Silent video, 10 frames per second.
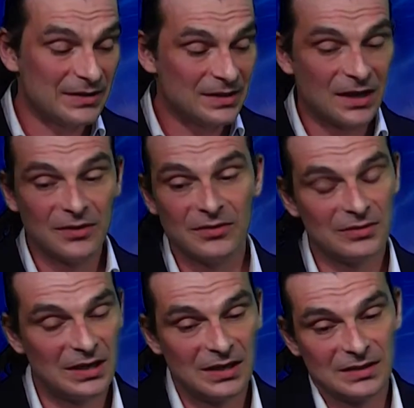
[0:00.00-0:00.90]

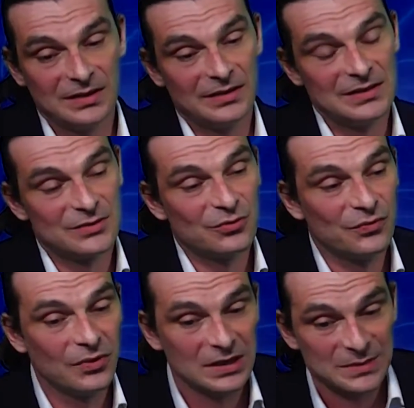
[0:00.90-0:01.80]
now there is room
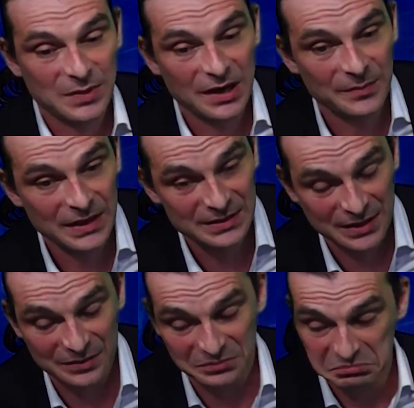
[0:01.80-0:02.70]
for
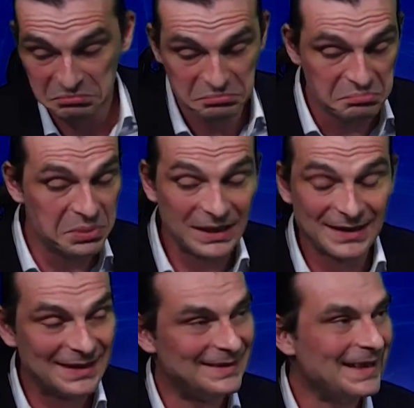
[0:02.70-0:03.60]
experimenting bigger
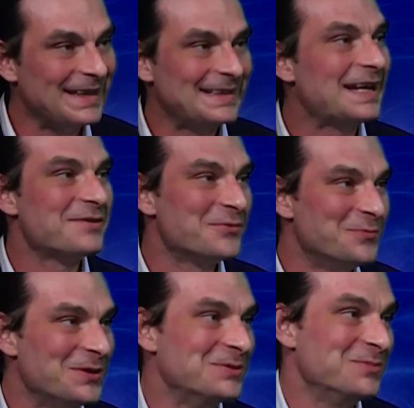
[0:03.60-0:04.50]
than it ever
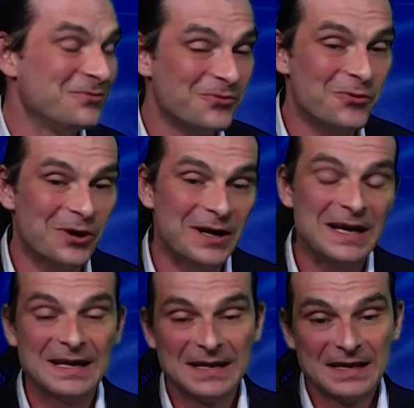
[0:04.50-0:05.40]
been before.
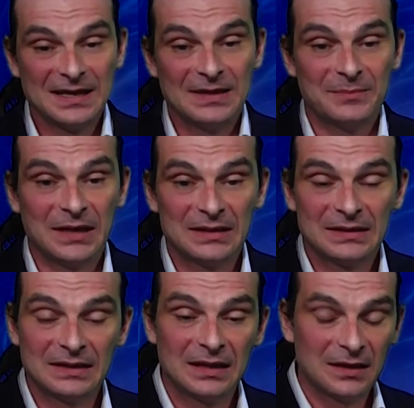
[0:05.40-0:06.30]
But
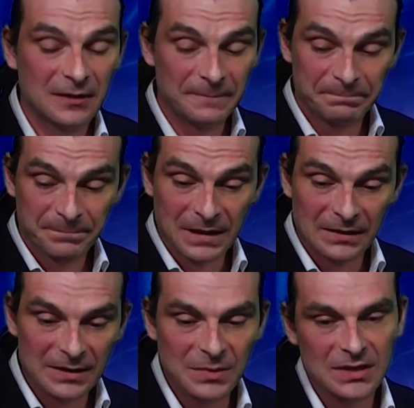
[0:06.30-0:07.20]

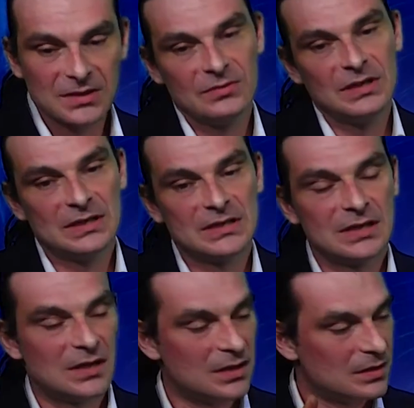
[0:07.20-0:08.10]
let me ask you this,
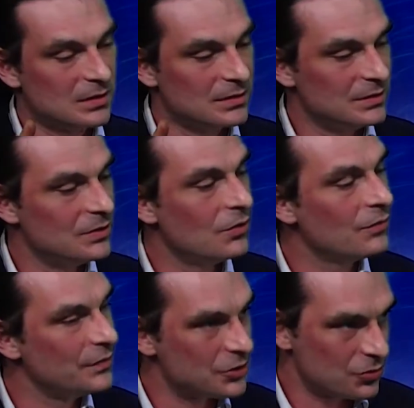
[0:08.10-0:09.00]
your
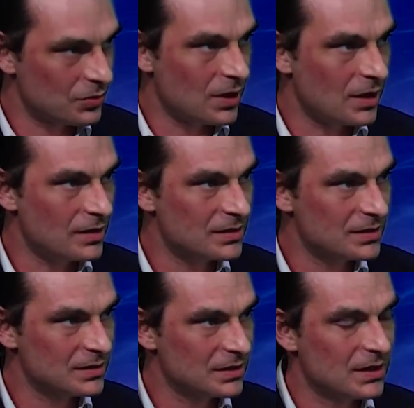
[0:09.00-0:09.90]
visual art
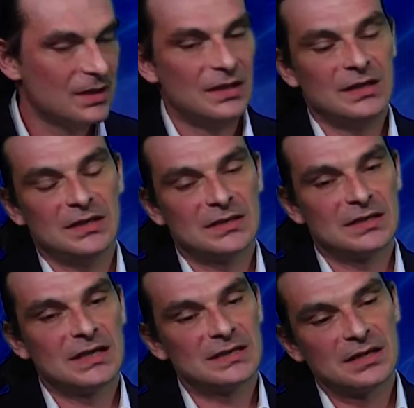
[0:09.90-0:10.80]
is,
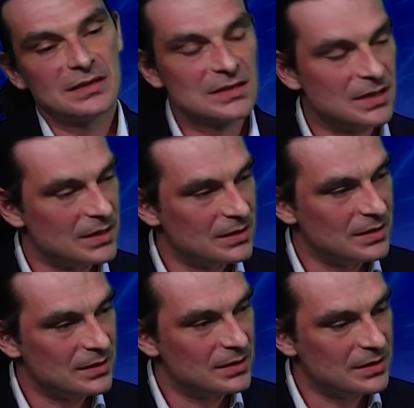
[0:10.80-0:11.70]
as I understand,
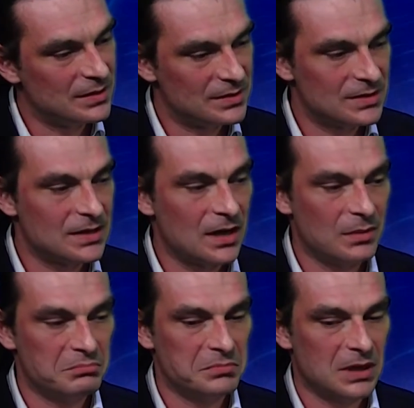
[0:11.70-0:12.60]

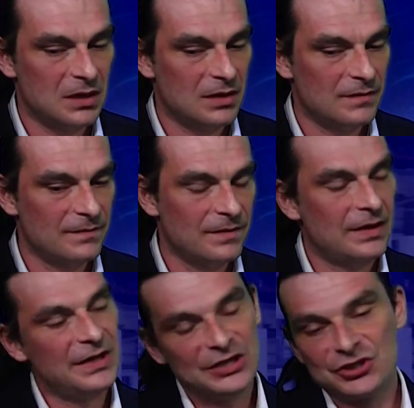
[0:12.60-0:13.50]
some
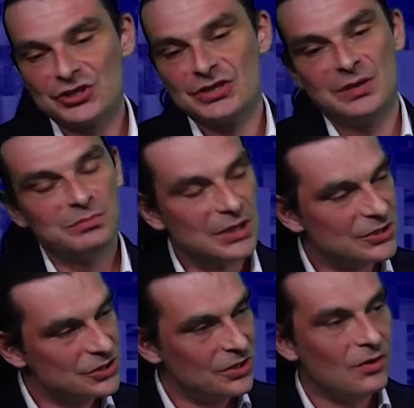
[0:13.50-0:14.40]
very interesting
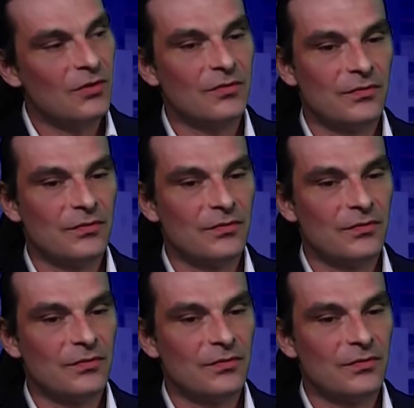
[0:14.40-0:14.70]
mixture of